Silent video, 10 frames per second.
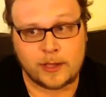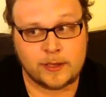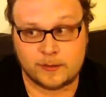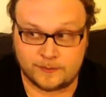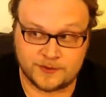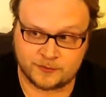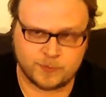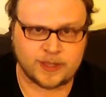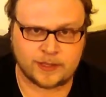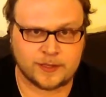and
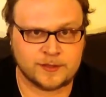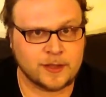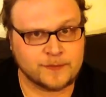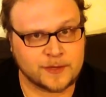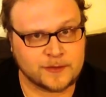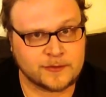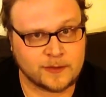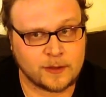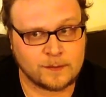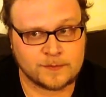just really good toughness
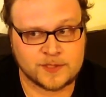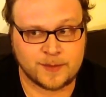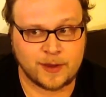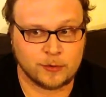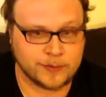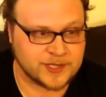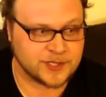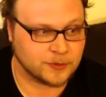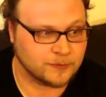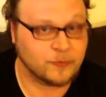to power
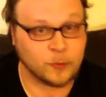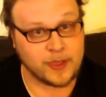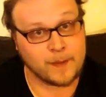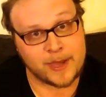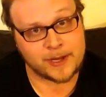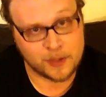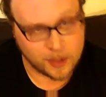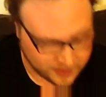ratio for that mana